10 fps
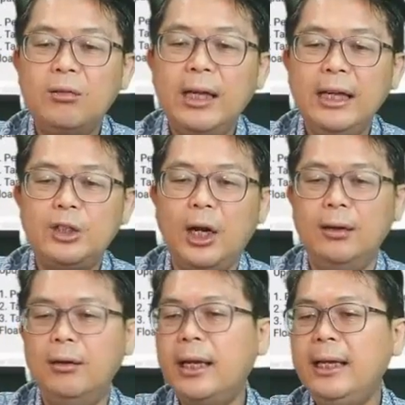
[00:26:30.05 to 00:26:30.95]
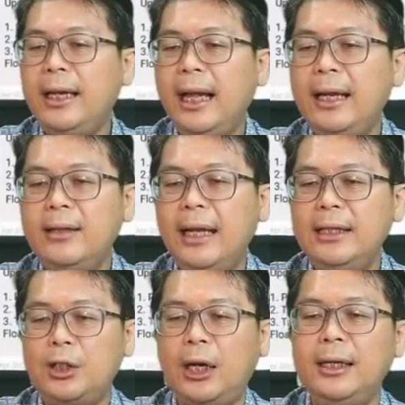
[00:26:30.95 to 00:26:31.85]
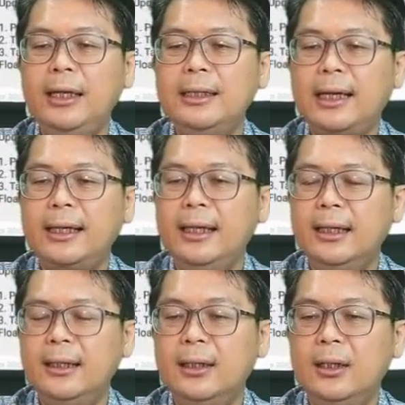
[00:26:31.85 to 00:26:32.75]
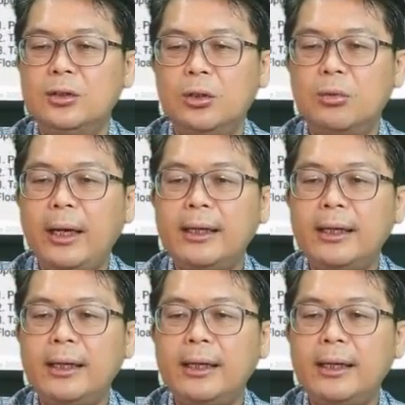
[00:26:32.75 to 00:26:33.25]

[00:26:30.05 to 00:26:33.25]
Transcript: end of day chart, okay, the end of day chart inside here.